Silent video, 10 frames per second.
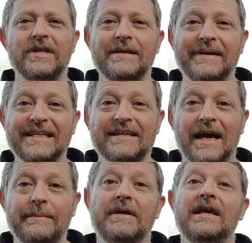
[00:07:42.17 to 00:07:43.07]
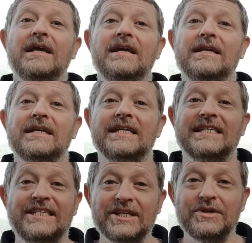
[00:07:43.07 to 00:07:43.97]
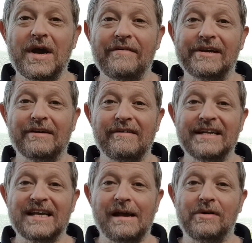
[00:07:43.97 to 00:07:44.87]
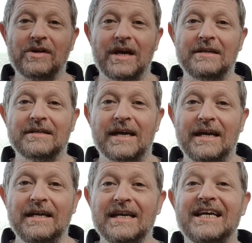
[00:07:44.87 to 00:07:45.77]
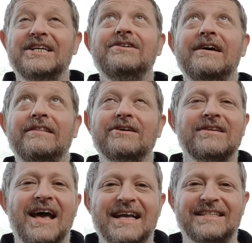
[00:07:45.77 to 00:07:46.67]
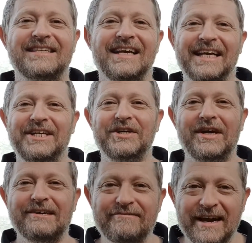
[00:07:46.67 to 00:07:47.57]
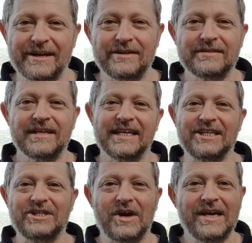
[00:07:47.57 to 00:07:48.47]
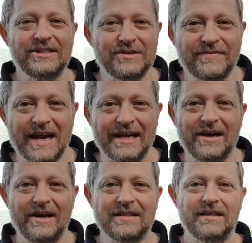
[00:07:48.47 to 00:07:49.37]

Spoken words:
the meantime, continue having a great time on Hanukkah. Enjoy those lights. Enjoy your dreidels. Enjoy your sufganiyot.